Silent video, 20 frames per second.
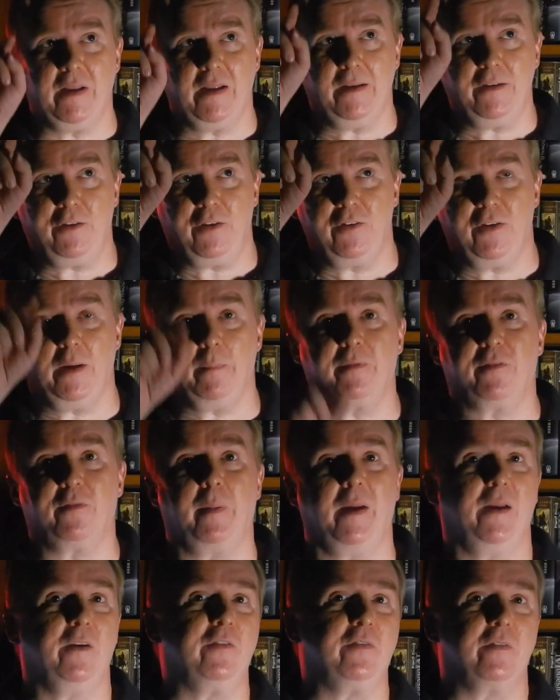into deep
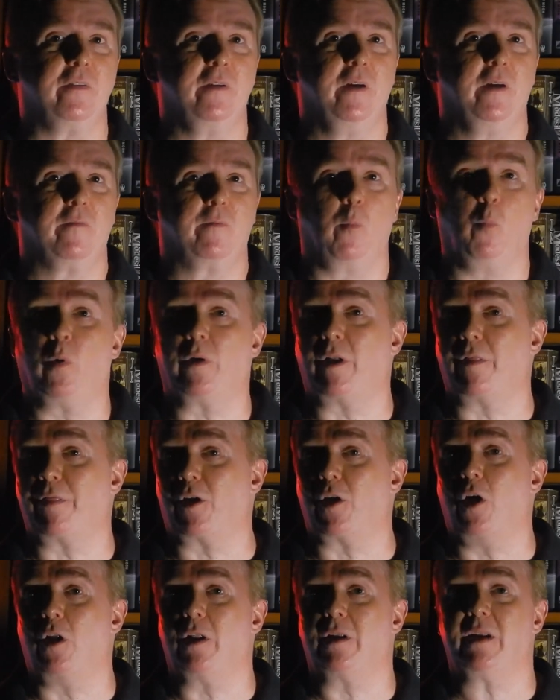space from one of the
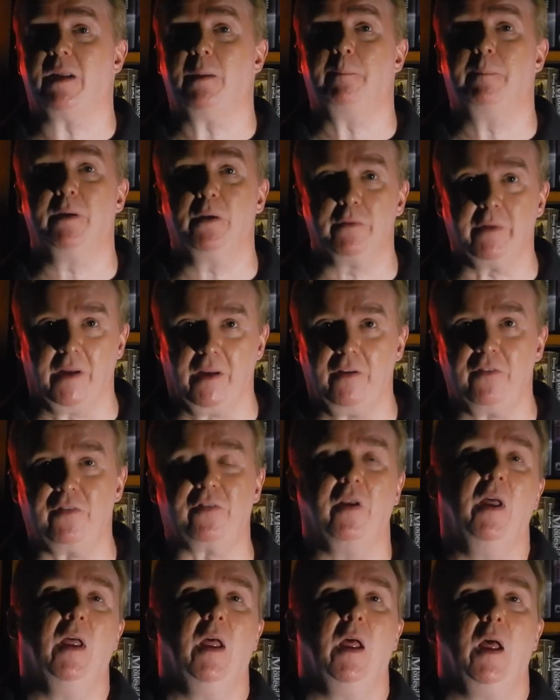colony buildings,